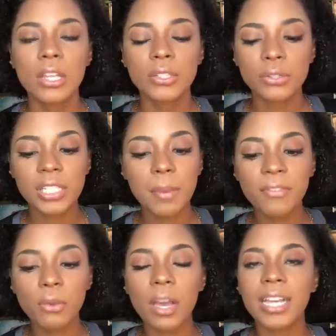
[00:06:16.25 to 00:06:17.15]
So some
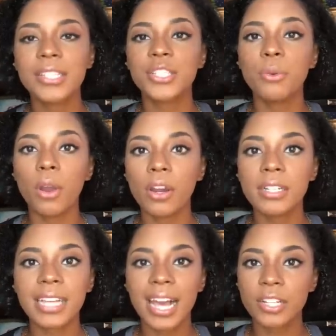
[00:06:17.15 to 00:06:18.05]
of you guys, you
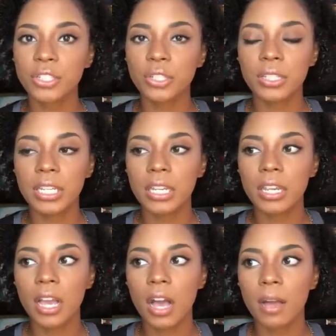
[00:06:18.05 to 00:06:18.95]
aren't
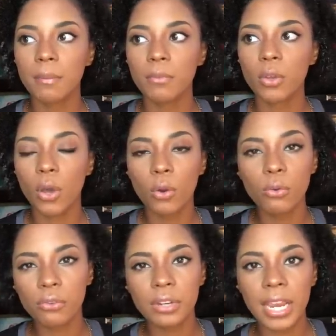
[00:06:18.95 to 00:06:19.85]
actually um,
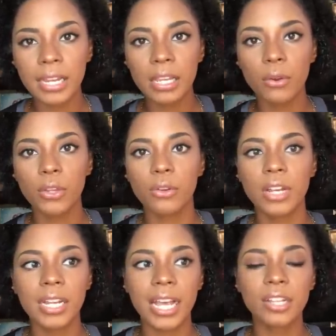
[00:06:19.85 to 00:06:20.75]
co-creating or you're
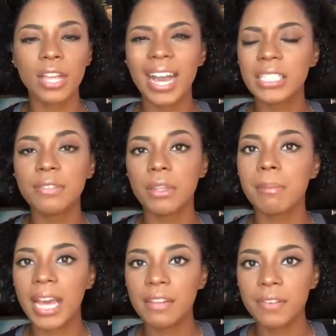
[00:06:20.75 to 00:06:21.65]
not actively
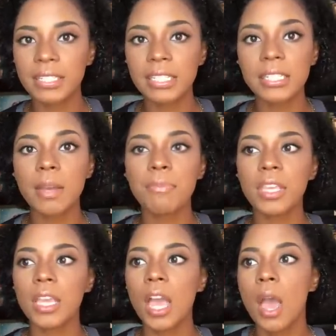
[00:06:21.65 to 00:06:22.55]
manifesting
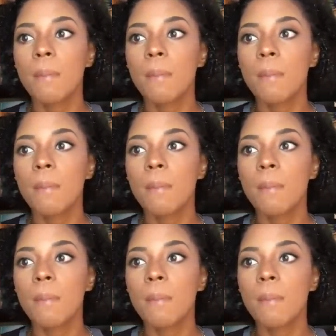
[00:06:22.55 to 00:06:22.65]
something,